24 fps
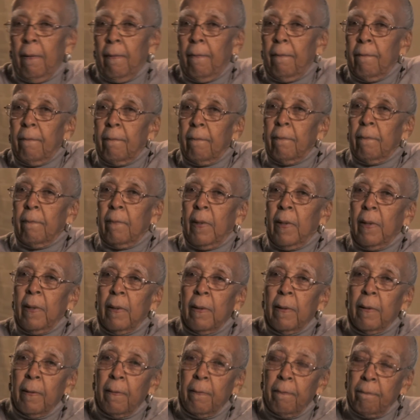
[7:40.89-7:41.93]
When
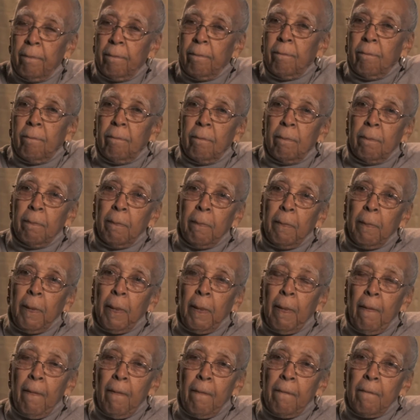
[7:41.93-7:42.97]
you got that
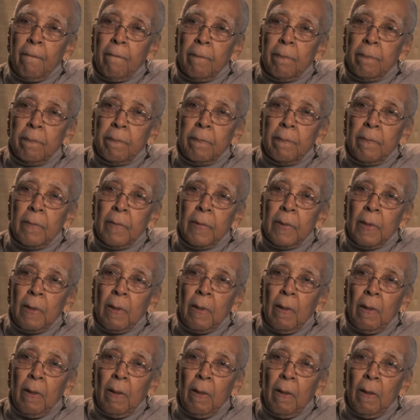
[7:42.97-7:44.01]
first job at
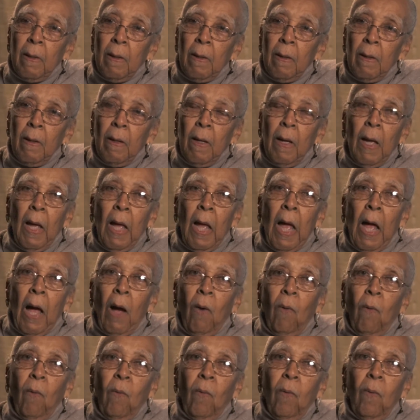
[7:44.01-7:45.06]
Brown-Forman, did it mean anything
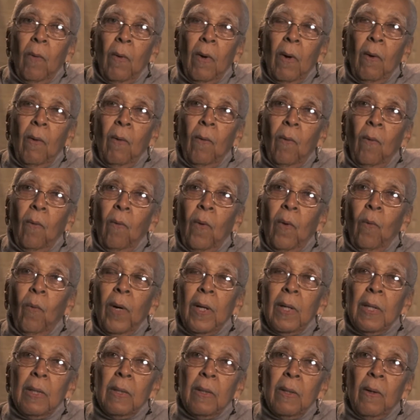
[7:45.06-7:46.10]
more significant to you?
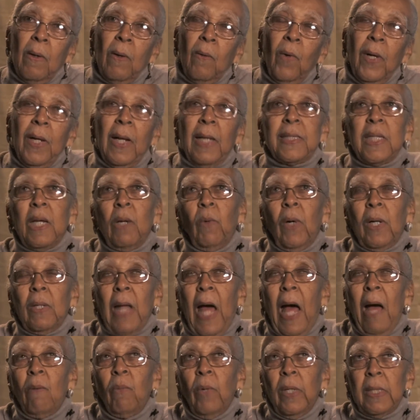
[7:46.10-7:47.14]
What did you feel? Well, I tell you what,
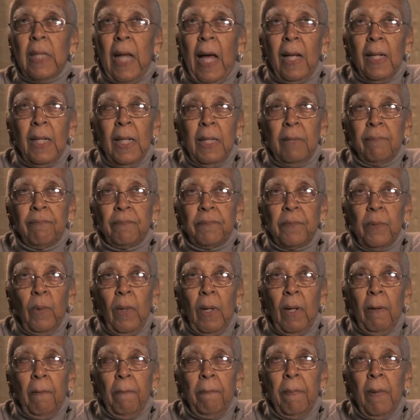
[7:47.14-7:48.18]
I left,
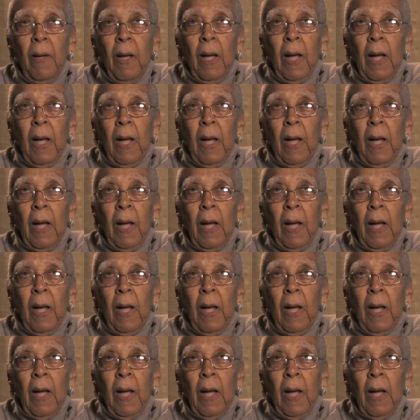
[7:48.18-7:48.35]
well,